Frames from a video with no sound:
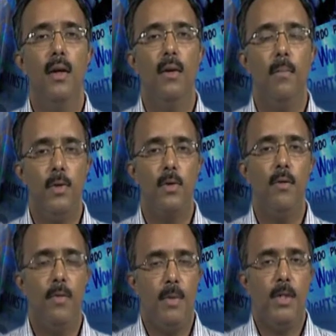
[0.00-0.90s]
Postcolonial
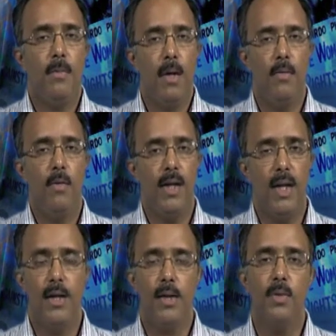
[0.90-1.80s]
feminism, however,
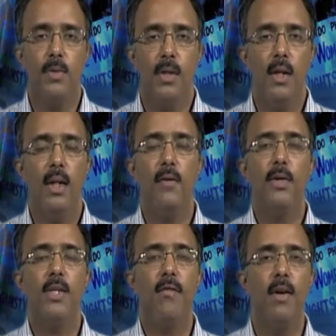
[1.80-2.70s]
argues that for
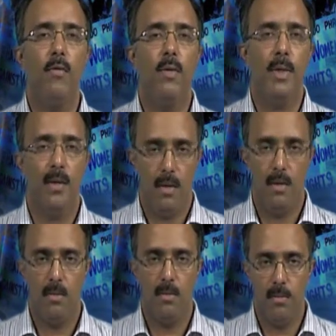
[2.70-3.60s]
several women,
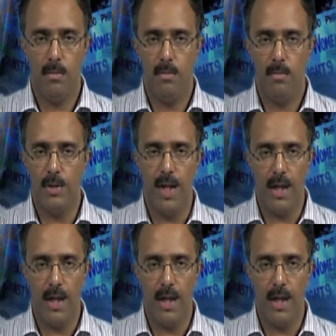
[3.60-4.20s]
say in